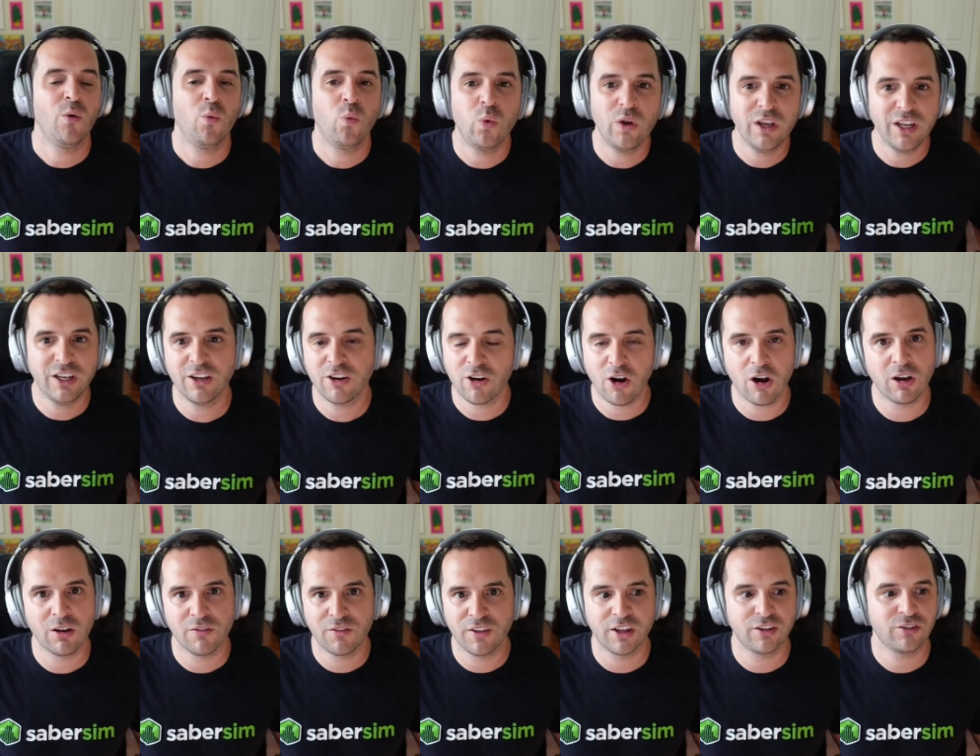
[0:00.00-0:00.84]
We did
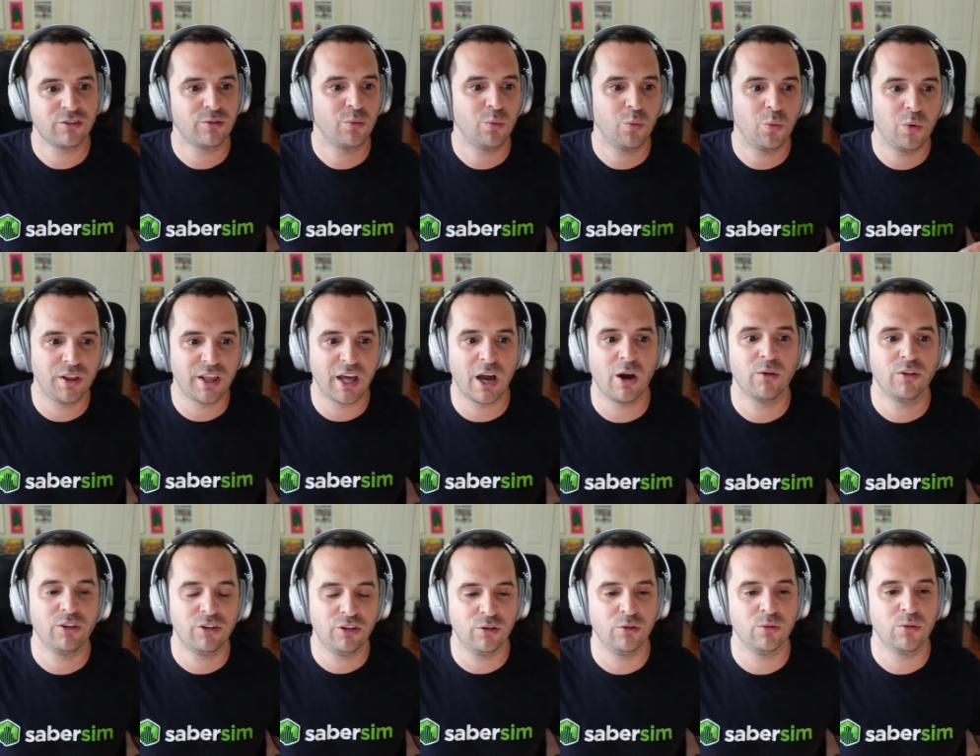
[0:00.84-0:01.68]
all of this
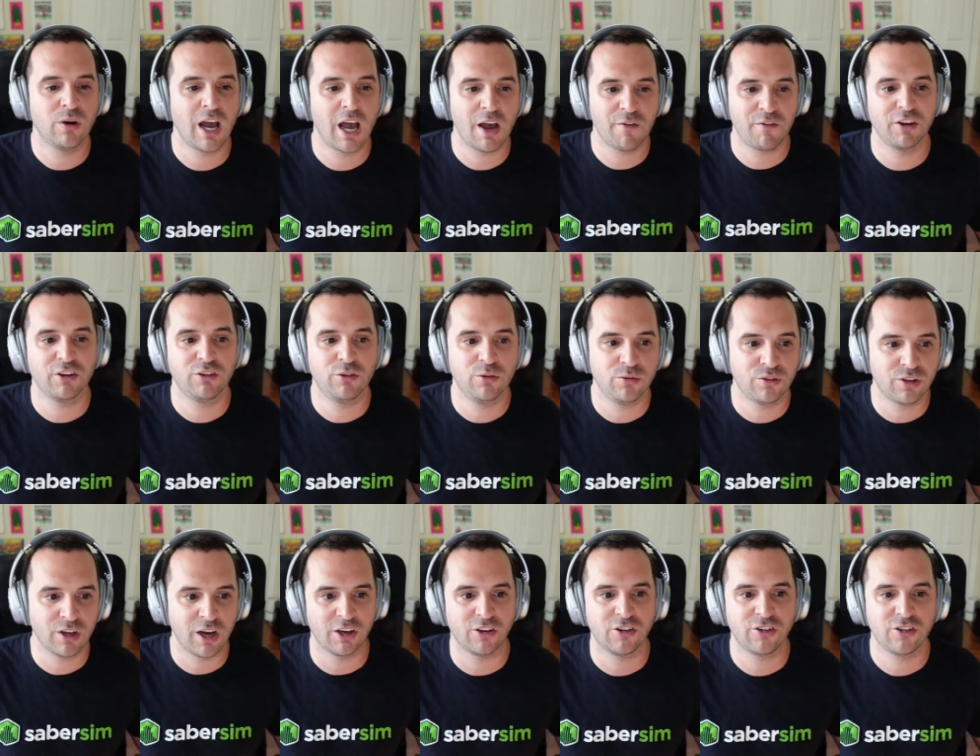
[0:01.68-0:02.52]
without you having to
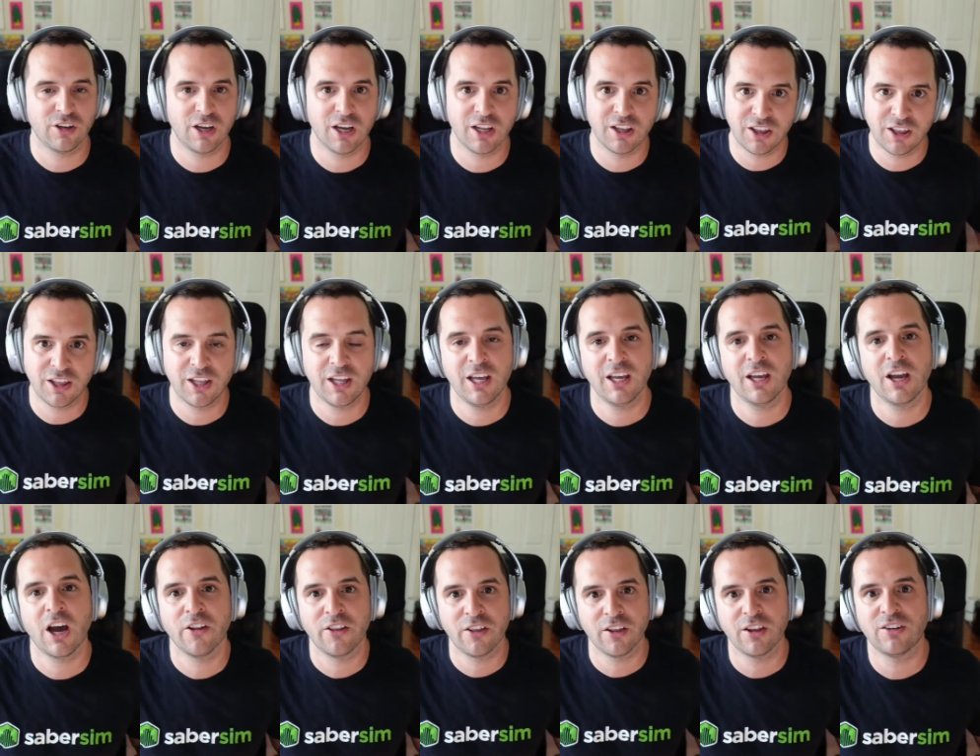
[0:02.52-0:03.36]
touch a
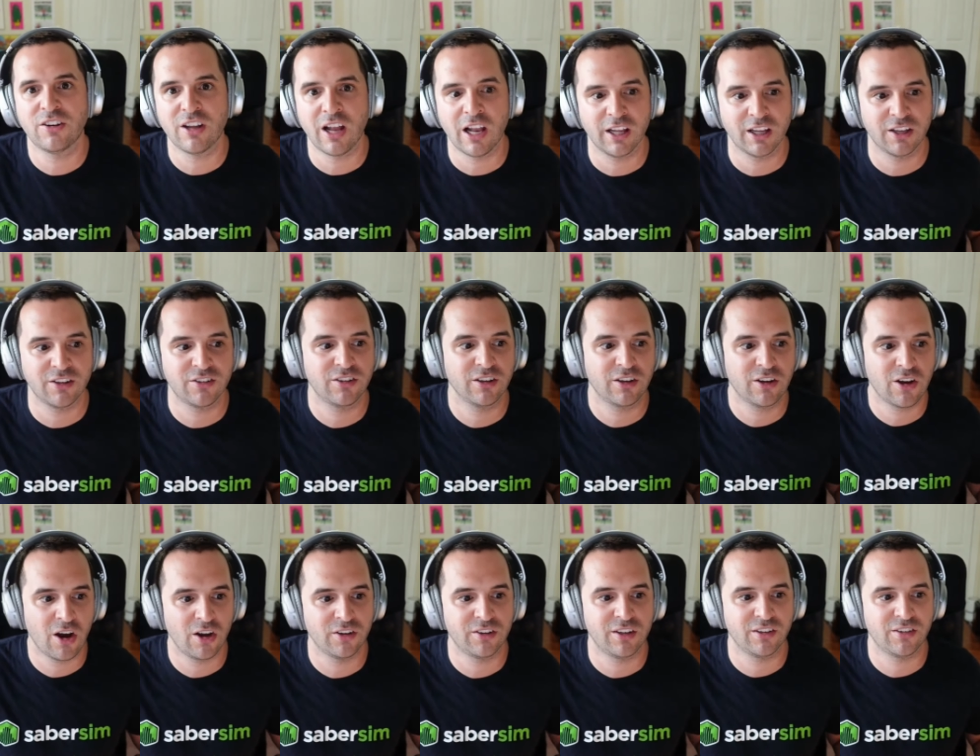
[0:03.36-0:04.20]
thing other than telling us the
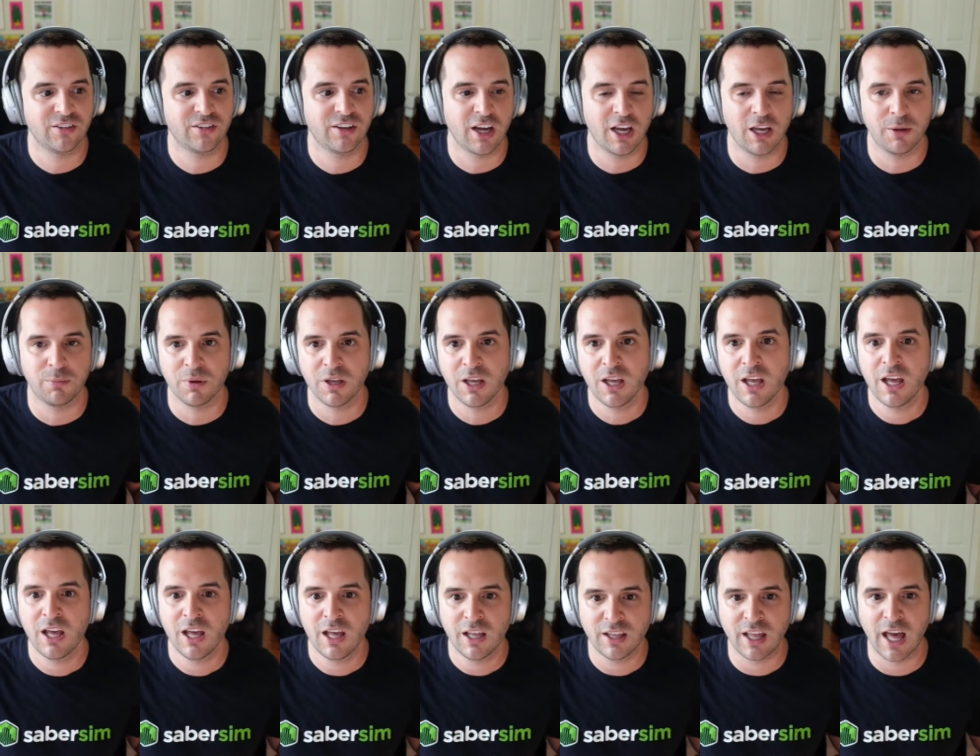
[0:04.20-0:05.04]
contest type
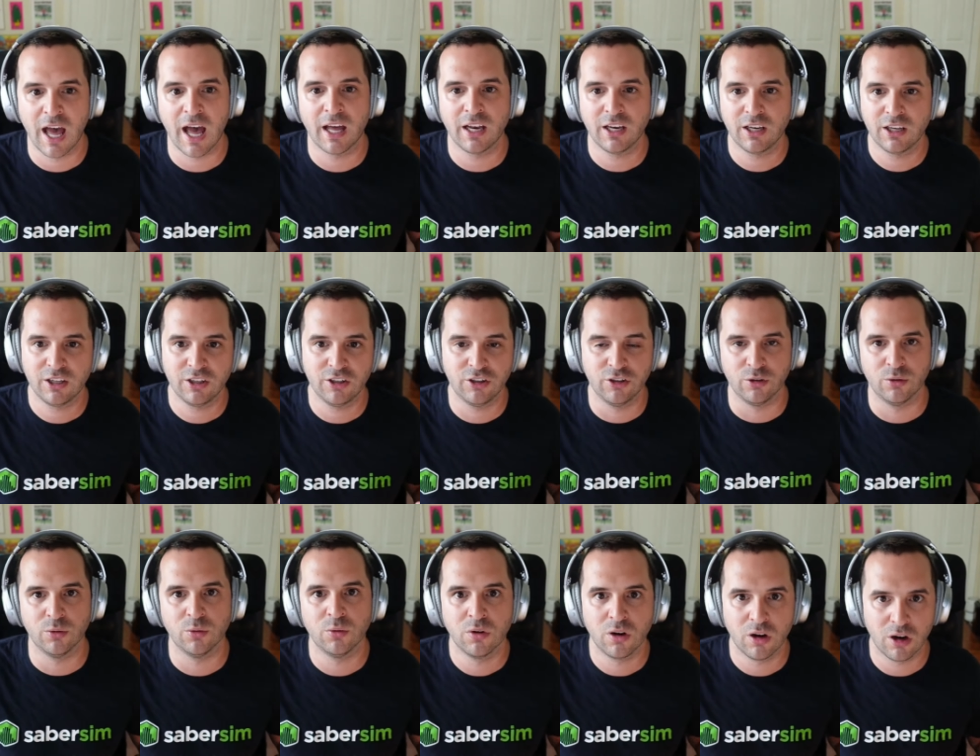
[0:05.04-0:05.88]
that
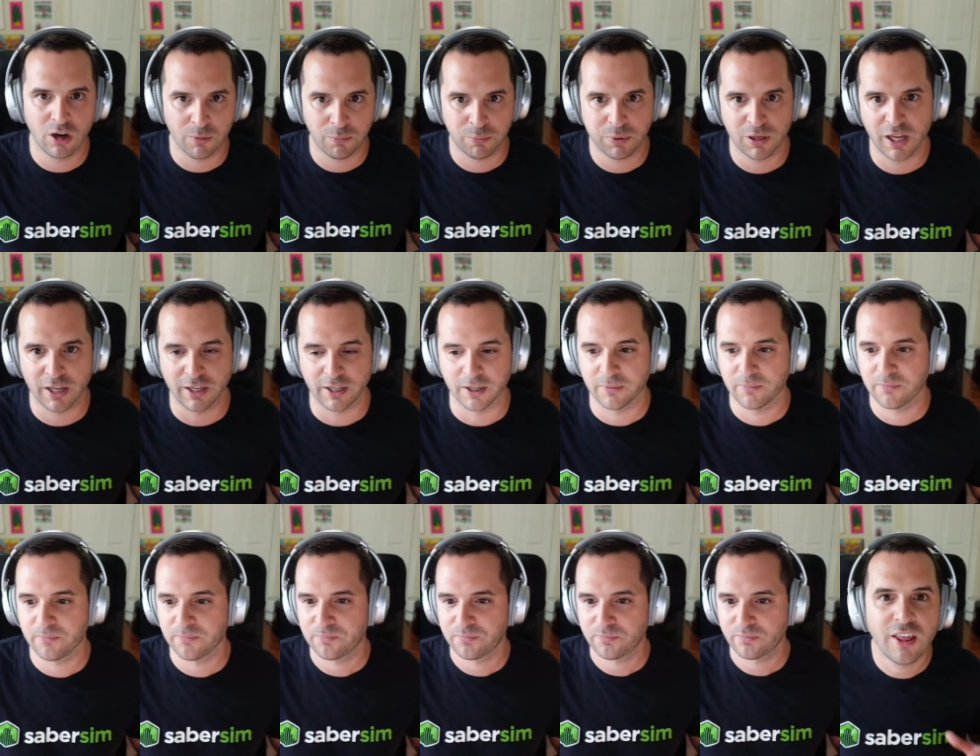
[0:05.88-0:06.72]
you are playing.
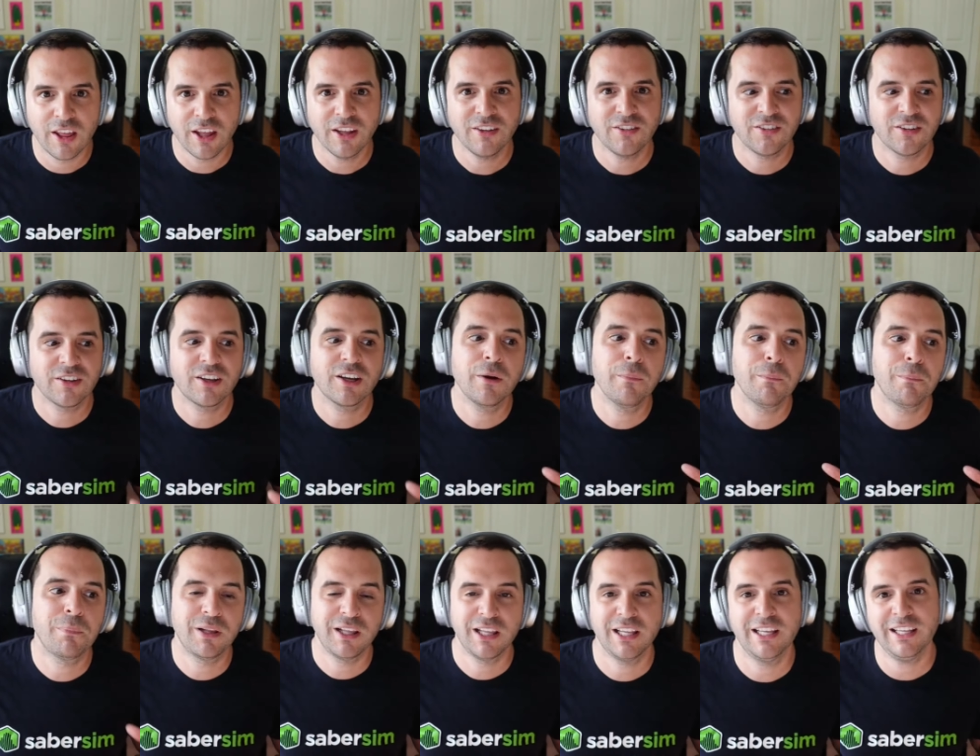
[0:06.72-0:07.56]
This
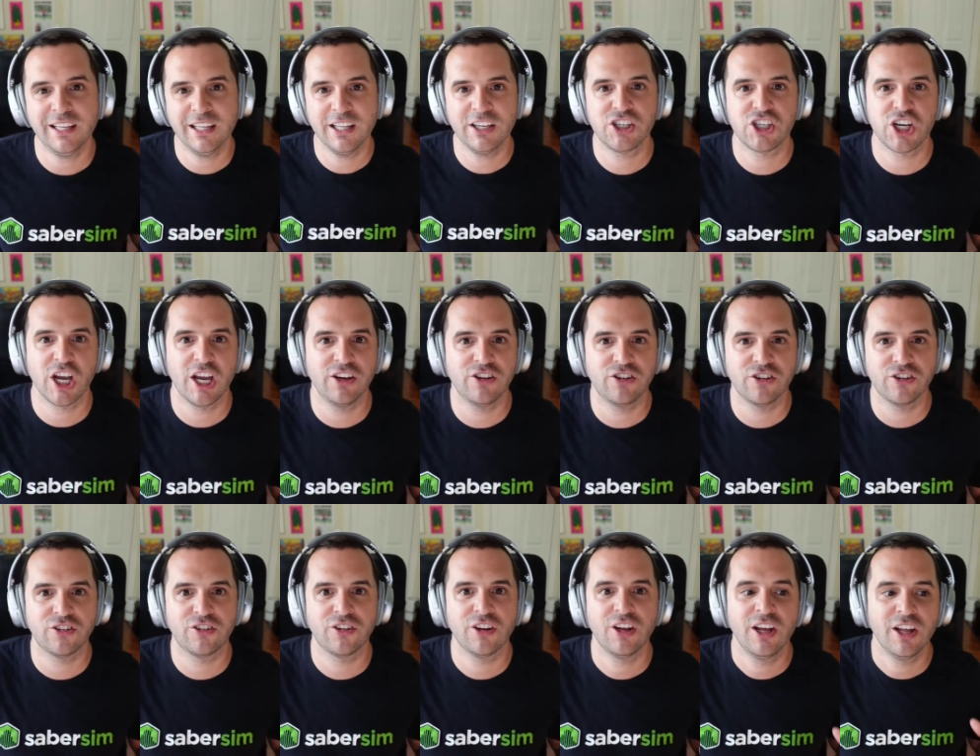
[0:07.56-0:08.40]
completely
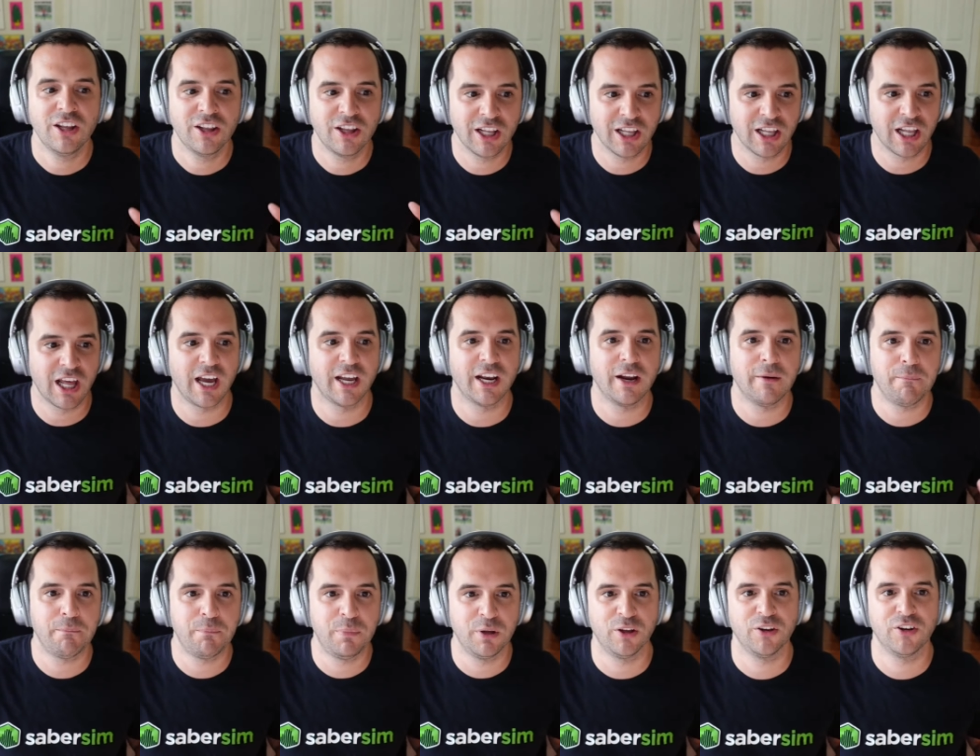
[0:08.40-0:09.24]
changes the
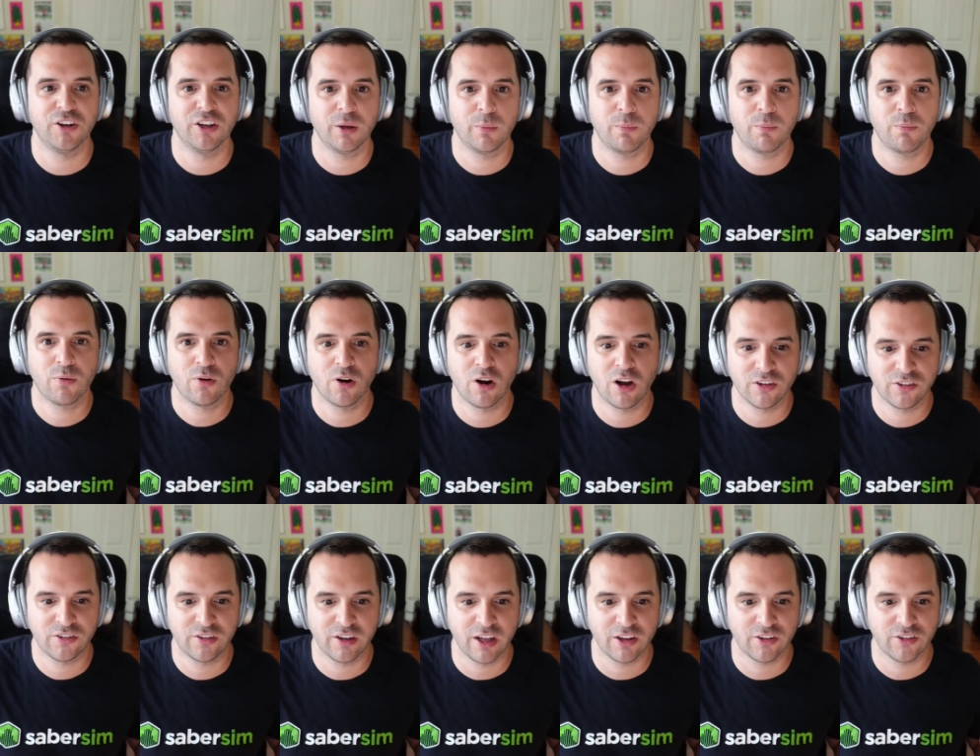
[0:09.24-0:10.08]
lineup building
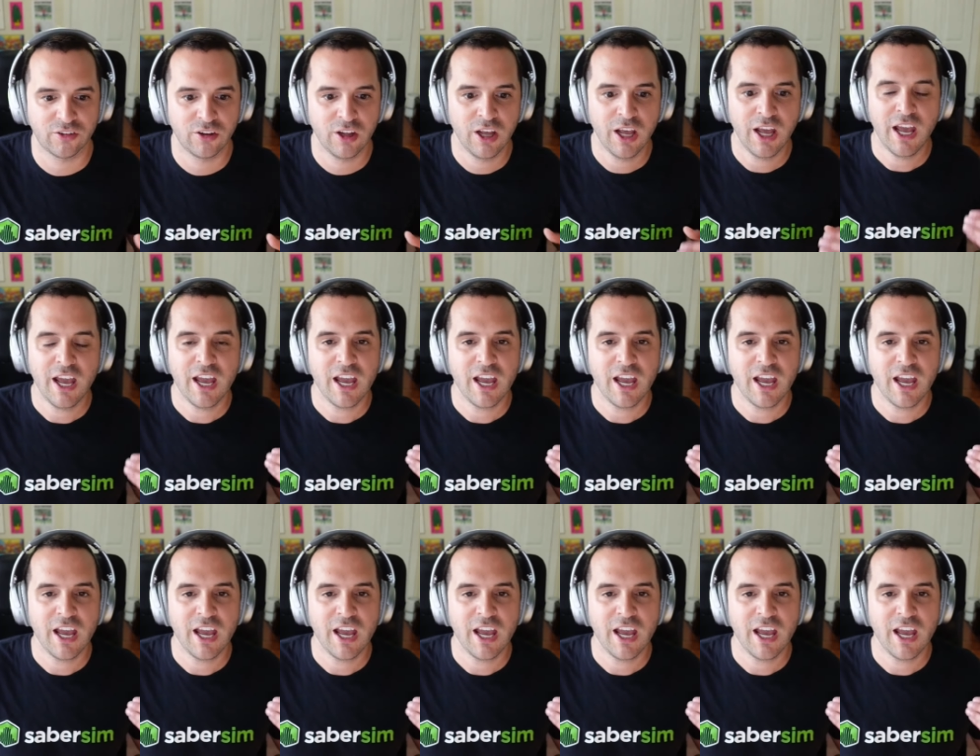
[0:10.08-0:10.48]
process.